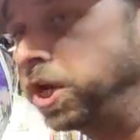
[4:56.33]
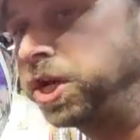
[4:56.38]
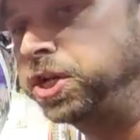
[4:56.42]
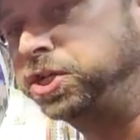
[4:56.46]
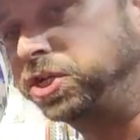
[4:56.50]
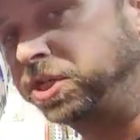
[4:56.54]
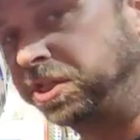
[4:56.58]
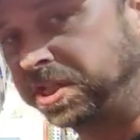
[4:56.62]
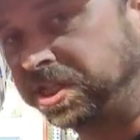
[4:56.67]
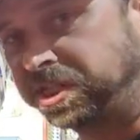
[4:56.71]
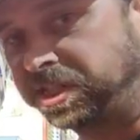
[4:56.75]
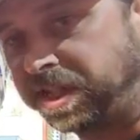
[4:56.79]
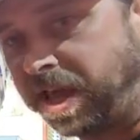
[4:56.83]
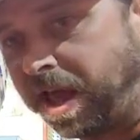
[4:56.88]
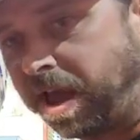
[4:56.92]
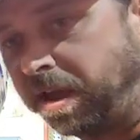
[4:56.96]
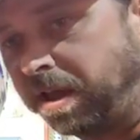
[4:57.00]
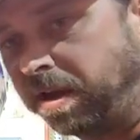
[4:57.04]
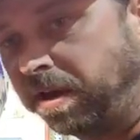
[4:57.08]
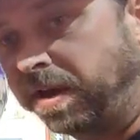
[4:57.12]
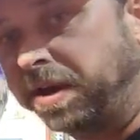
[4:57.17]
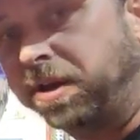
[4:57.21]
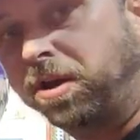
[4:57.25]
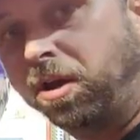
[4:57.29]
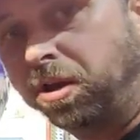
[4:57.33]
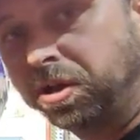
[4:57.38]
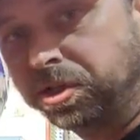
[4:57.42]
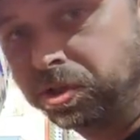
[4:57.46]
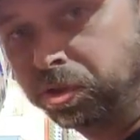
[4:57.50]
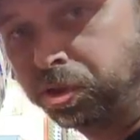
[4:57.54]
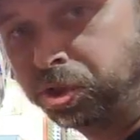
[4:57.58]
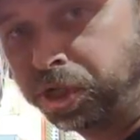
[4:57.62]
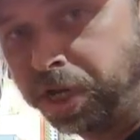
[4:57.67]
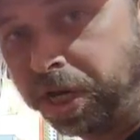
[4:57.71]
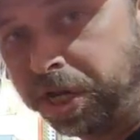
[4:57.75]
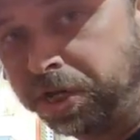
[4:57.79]
changing the stack height
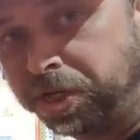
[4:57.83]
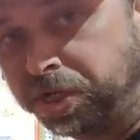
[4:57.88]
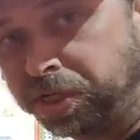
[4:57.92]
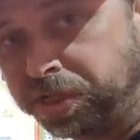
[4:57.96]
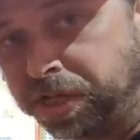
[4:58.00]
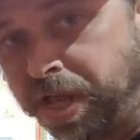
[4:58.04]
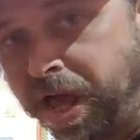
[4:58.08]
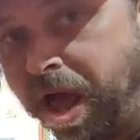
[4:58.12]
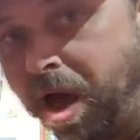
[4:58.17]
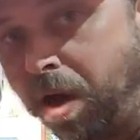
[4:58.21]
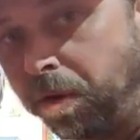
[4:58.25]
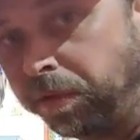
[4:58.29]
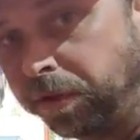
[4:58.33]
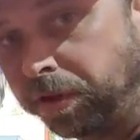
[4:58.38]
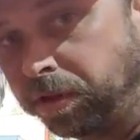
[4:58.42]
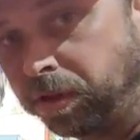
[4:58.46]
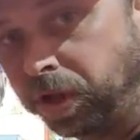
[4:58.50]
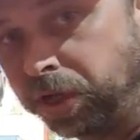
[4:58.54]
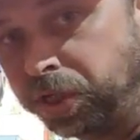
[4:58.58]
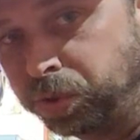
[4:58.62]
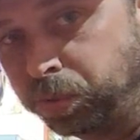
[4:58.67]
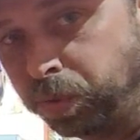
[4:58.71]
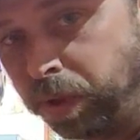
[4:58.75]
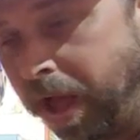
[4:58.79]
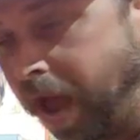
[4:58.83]
also changes how the clutch